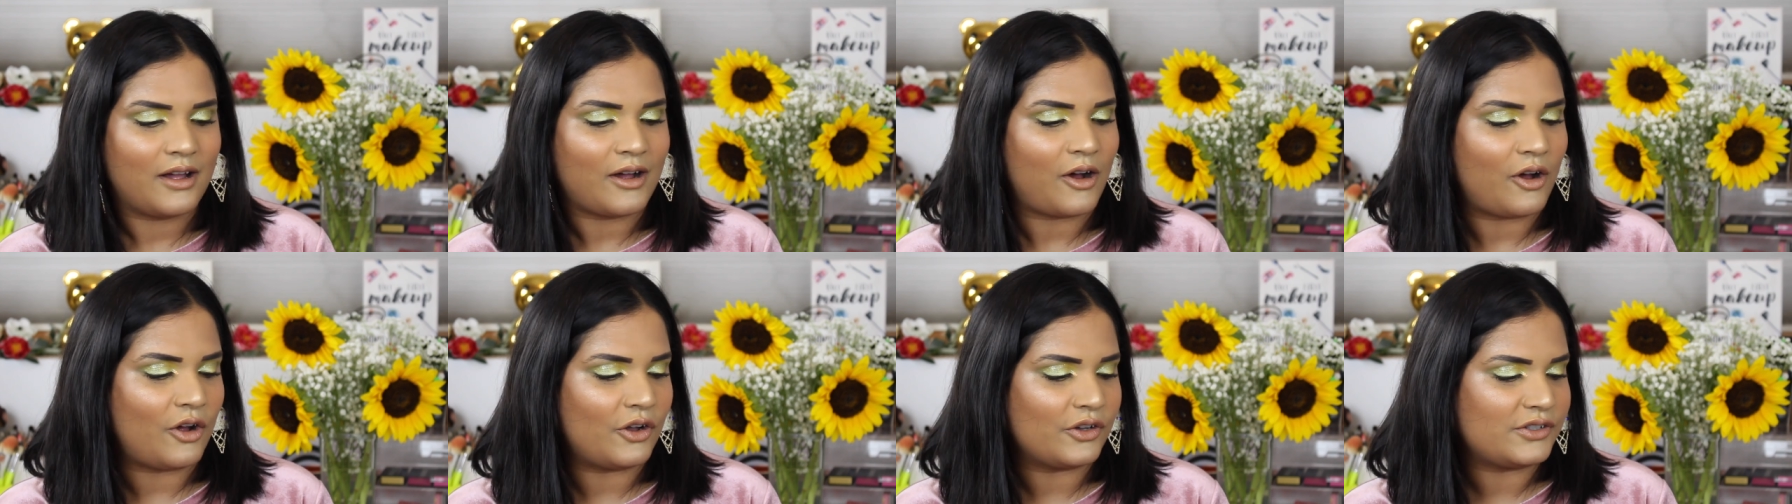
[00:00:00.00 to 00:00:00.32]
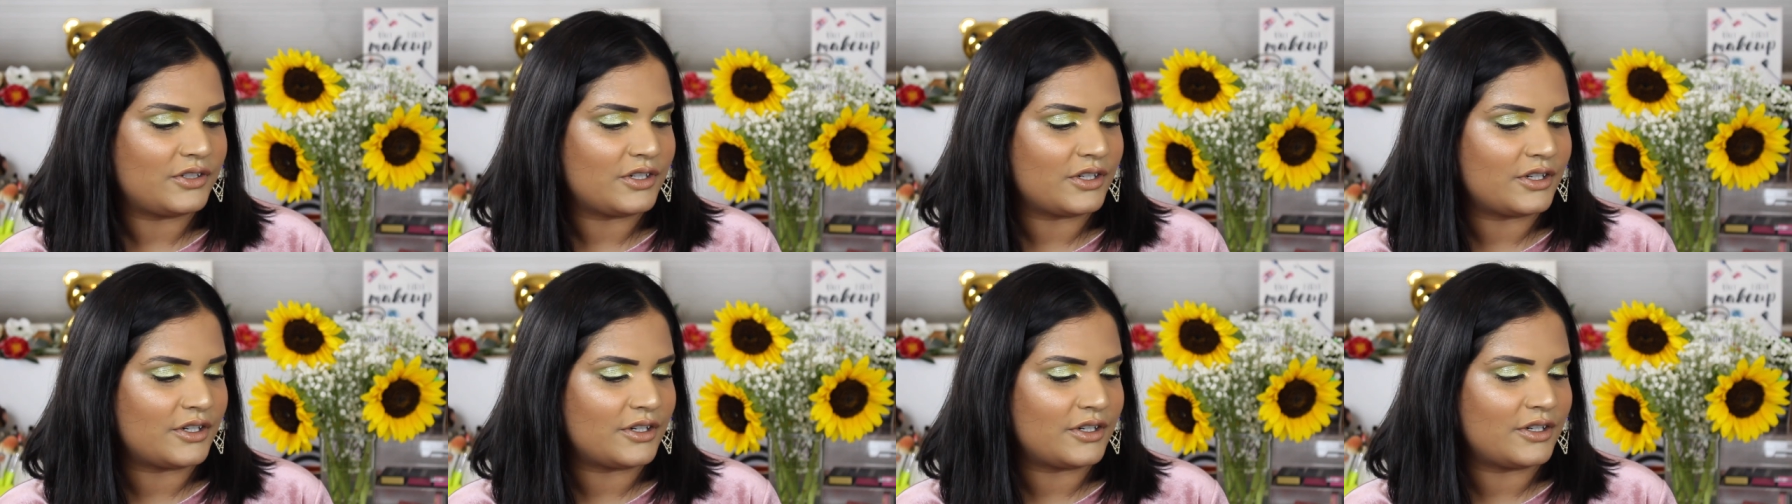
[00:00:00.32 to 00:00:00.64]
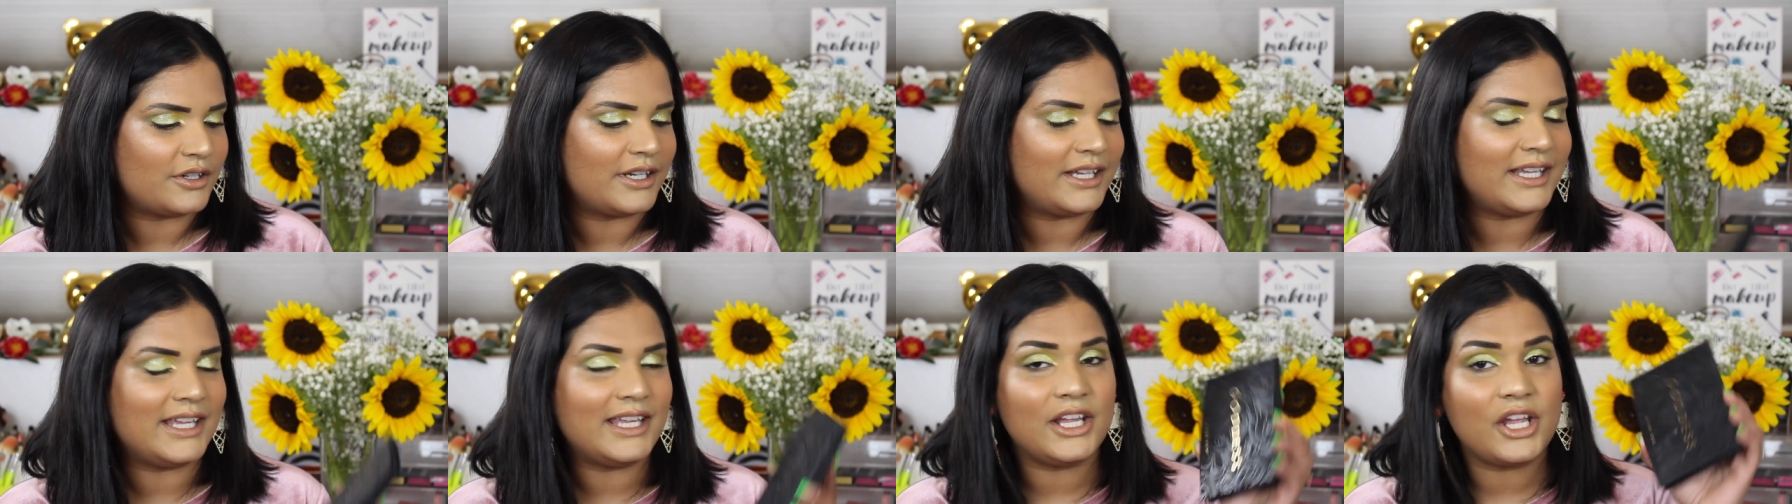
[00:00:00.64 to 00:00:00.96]

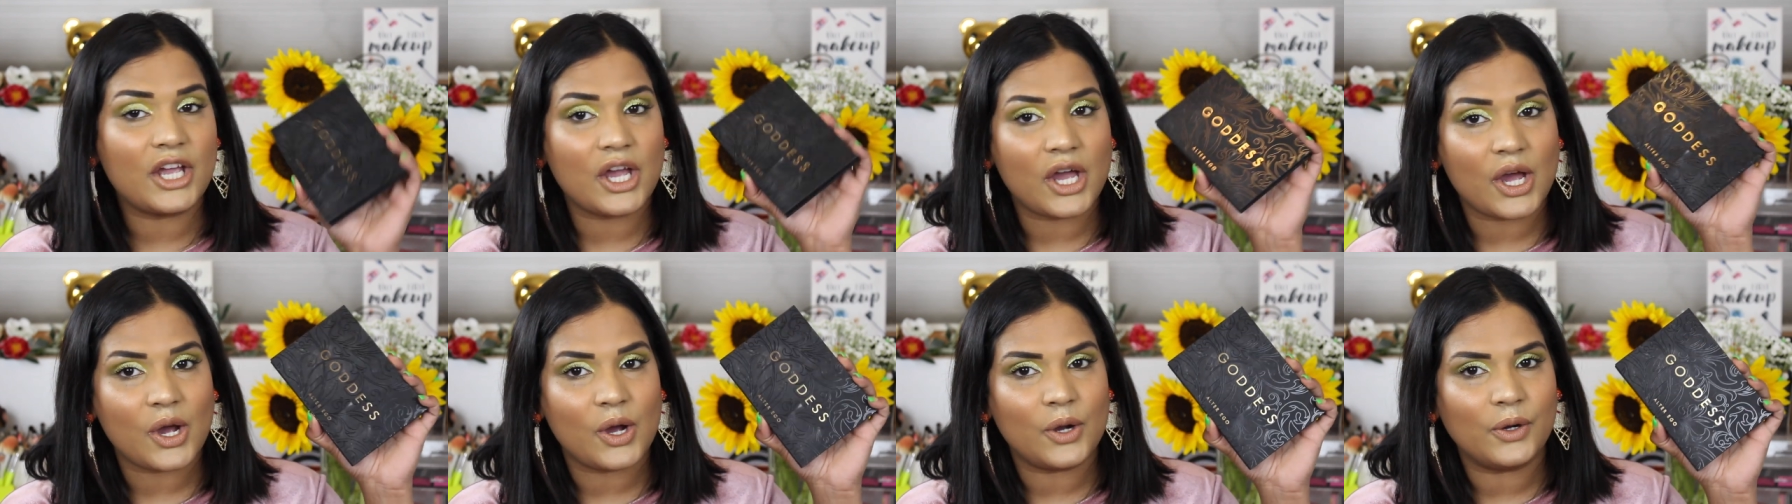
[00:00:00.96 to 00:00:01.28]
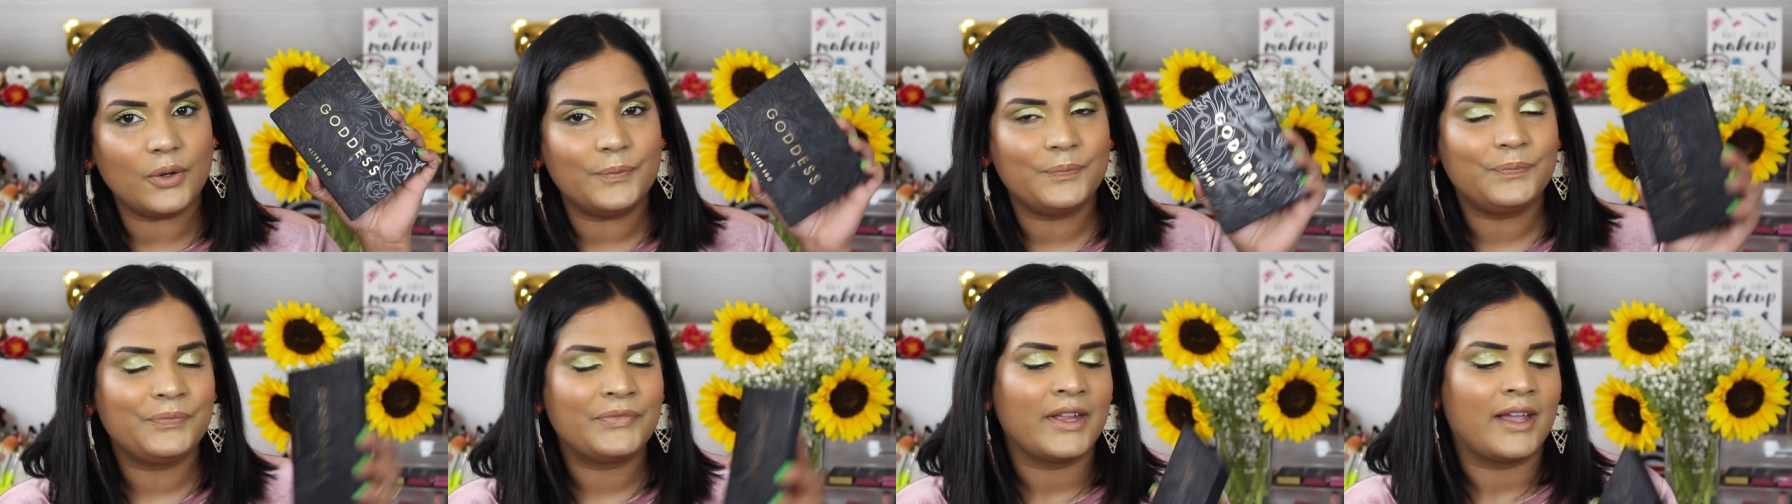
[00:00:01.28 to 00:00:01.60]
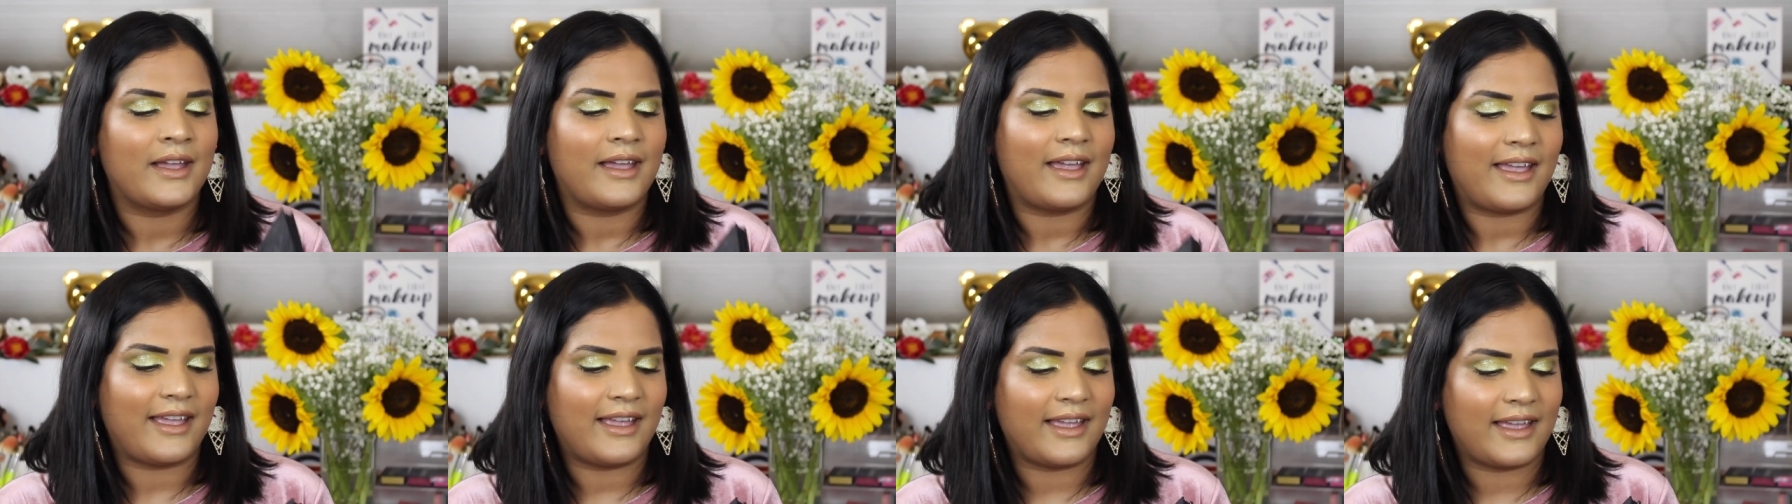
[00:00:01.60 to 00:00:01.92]
alter ego
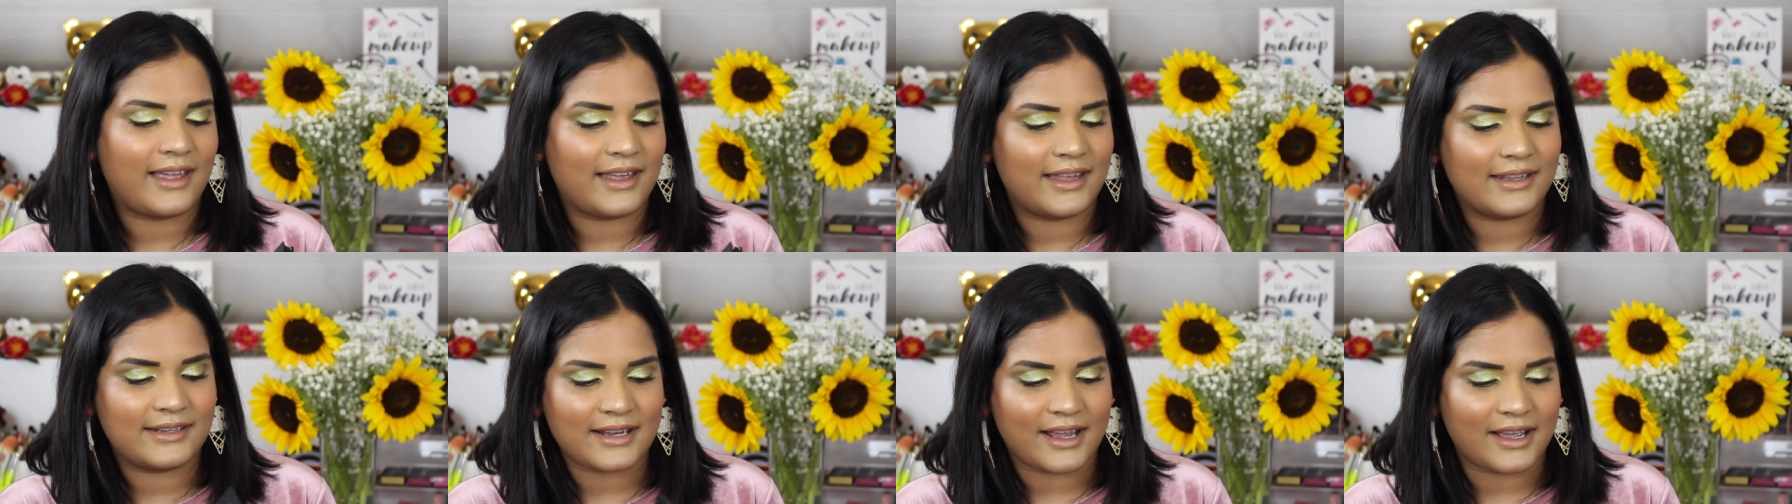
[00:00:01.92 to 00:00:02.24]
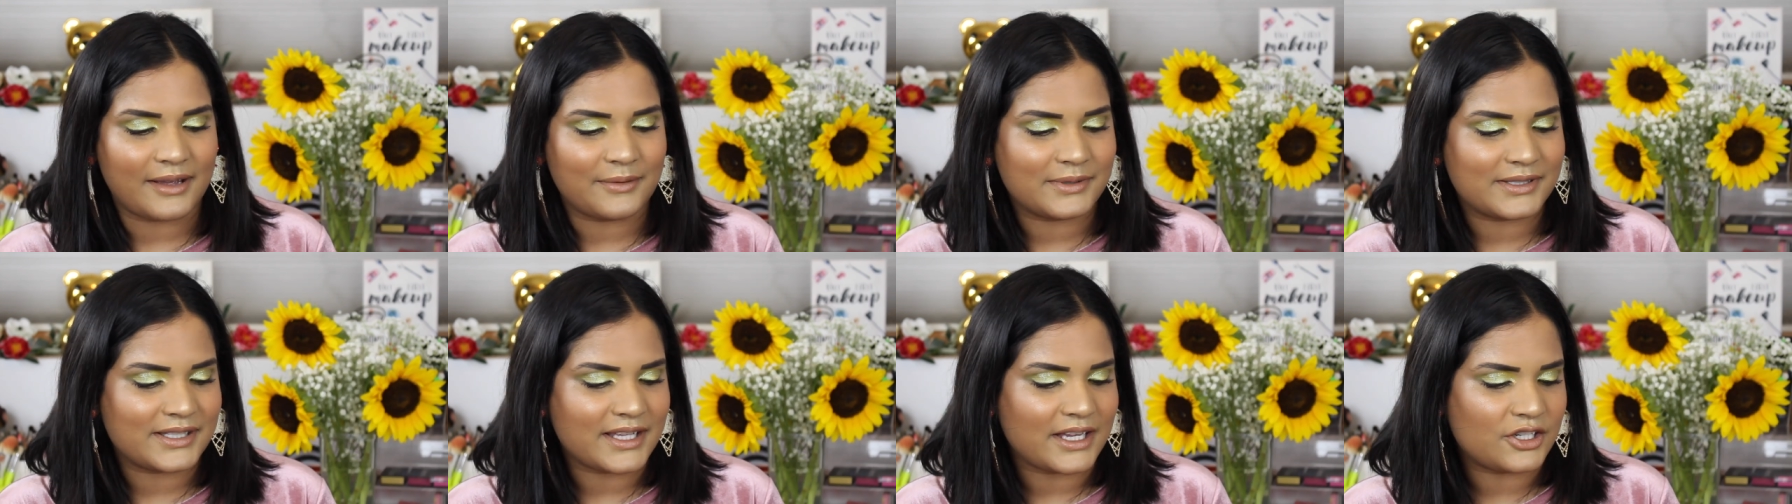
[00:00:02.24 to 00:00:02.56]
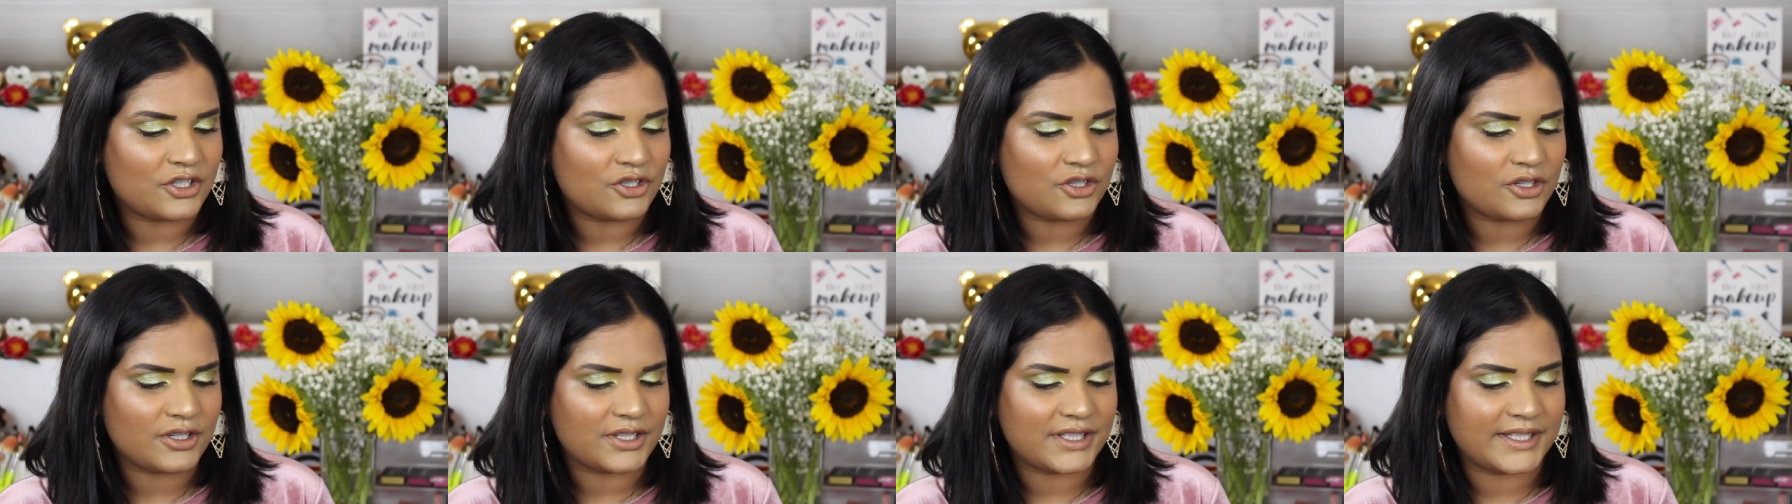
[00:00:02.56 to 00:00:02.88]
and I was
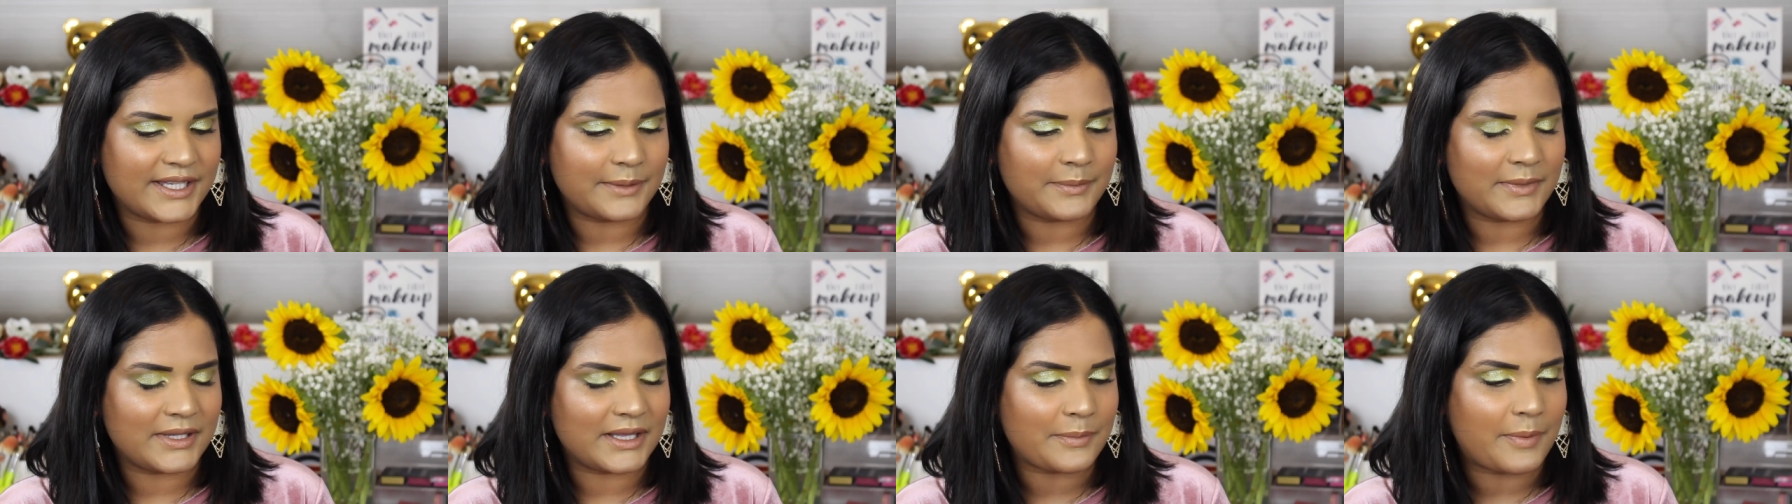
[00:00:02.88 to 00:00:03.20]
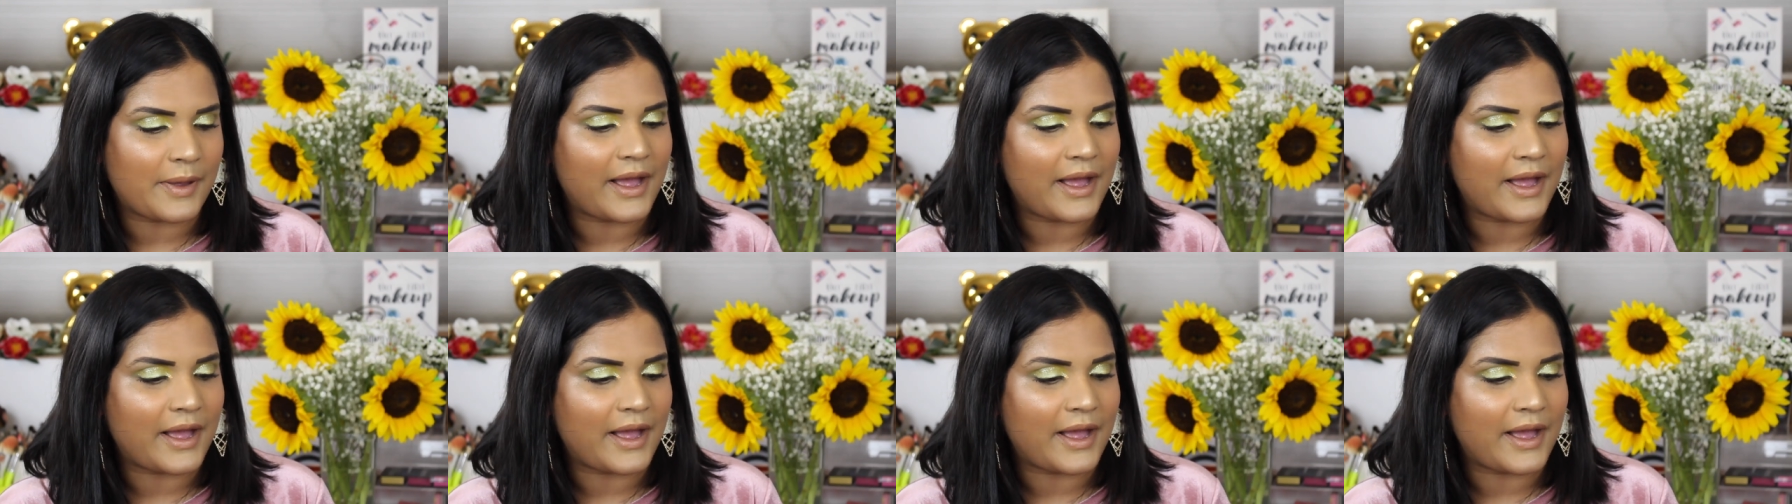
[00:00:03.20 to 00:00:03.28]
like sure send me the